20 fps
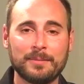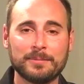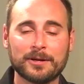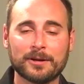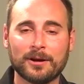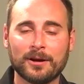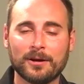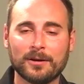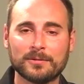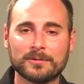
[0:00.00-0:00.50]

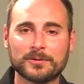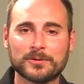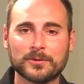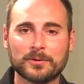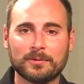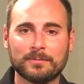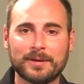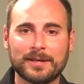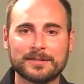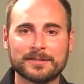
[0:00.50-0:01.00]
your host,
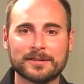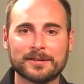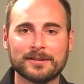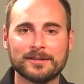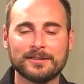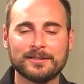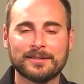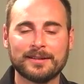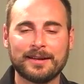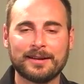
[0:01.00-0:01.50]
Joel
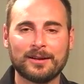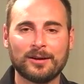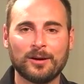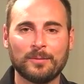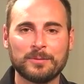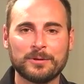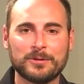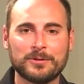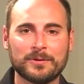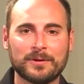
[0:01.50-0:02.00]
Metzger, and I
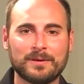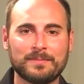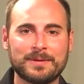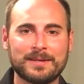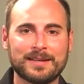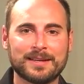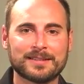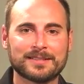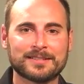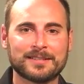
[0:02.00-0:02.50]
hope you join me
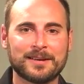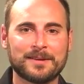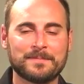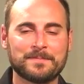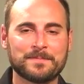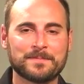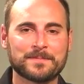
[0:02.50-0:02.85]
next time.